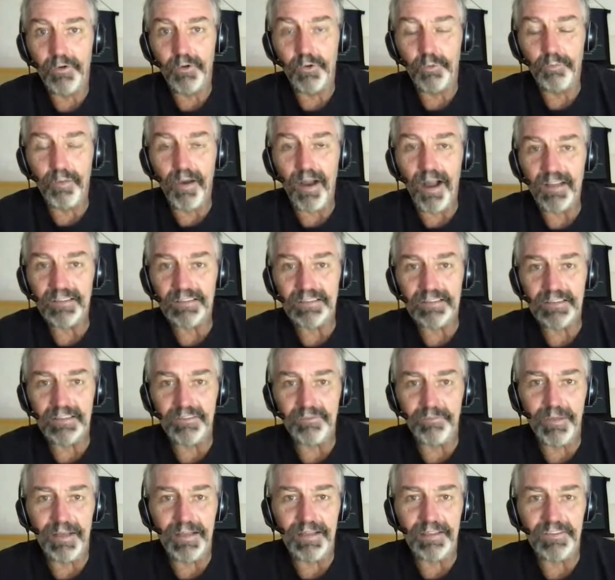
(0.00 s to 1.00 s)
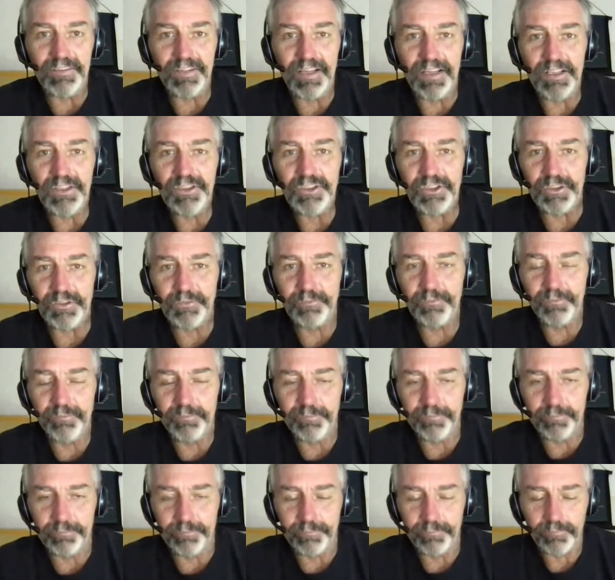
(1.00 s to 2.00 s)
through positive
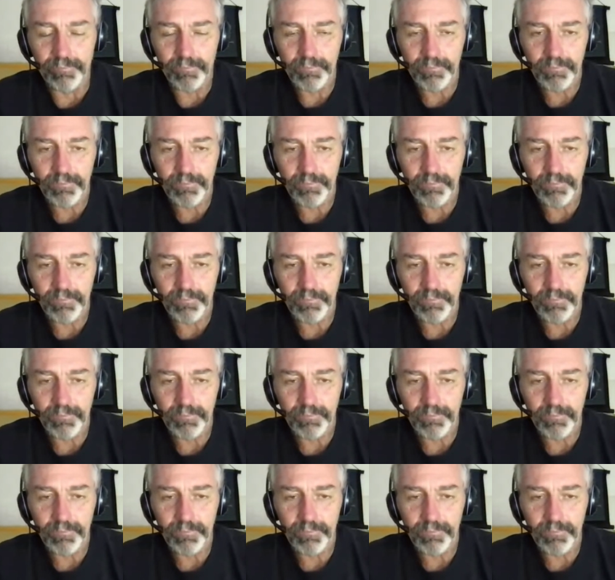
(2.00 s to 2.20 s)
meditation.